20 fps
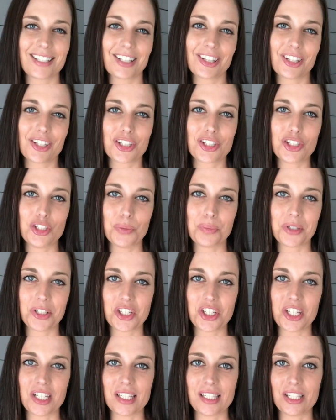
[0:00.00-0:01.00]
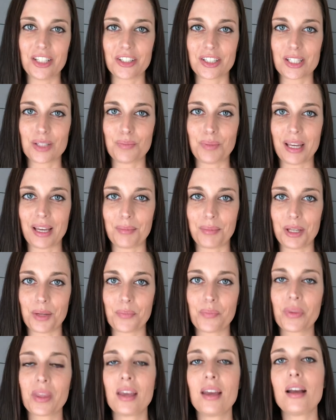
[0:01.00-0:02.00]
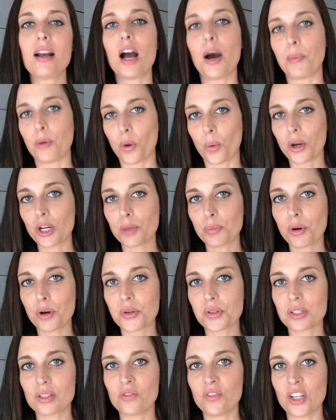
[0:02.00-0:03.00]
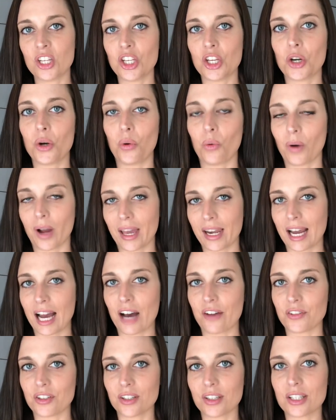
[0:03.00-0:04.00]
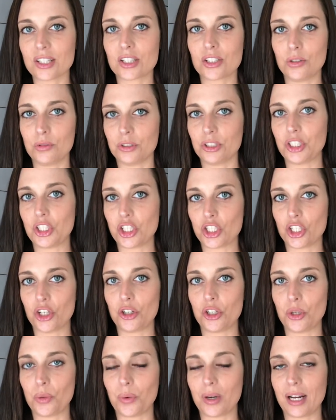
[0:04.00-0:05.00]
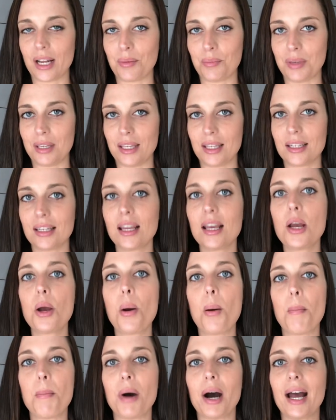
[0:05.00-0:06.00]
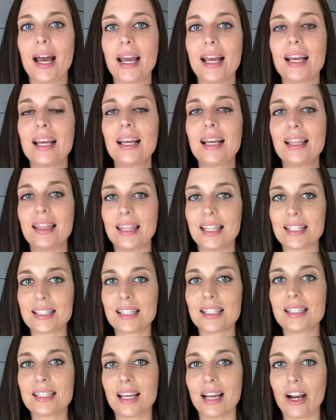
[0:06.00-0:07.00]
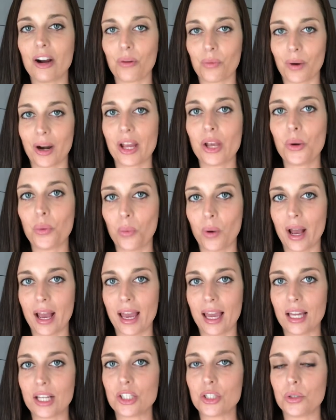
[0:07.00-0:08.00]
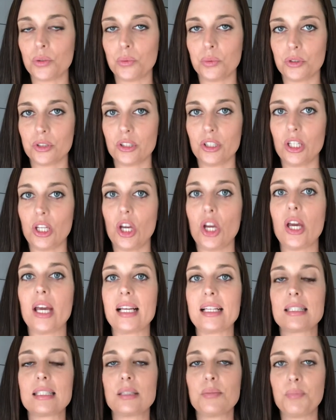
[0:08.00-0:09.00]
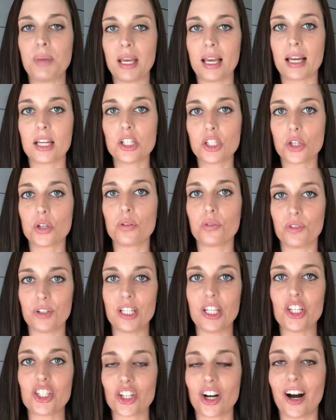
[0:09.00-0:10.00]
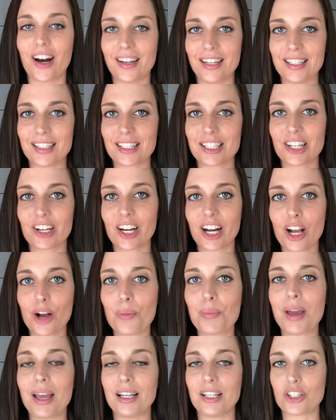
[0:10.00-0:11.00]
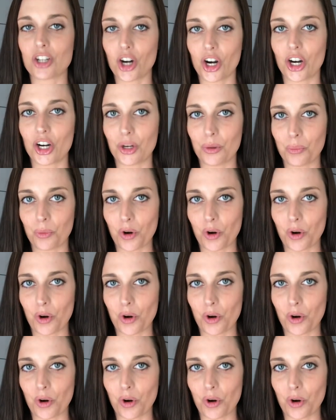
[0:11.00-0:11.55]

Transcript: look super cheesy or spammy. I'm going to post a video right after this to really show you what I mean, but this is a great way to really expand your reach on Instagram and target more